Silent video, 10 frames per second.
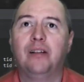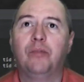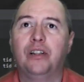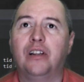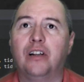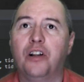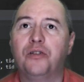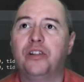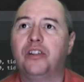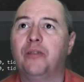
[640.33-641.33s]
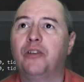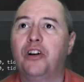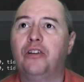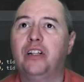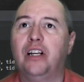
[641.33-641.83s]
Put the closing
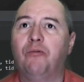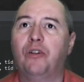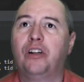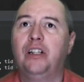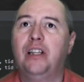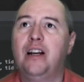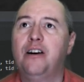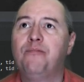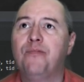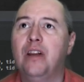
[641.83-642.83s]
semicolon and we're good there.